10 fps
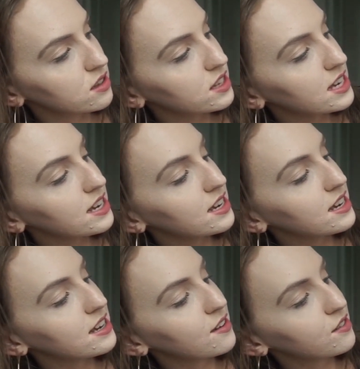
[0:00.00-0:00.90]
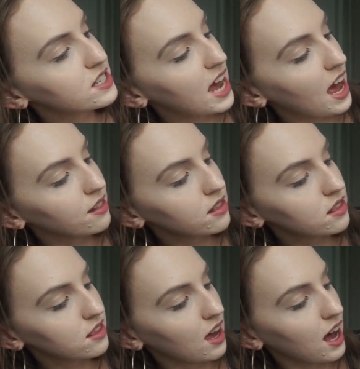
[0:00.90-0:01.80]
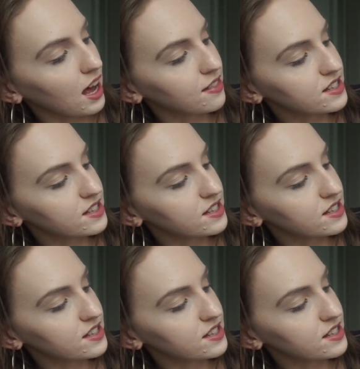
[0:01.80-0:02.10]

the 10th, and the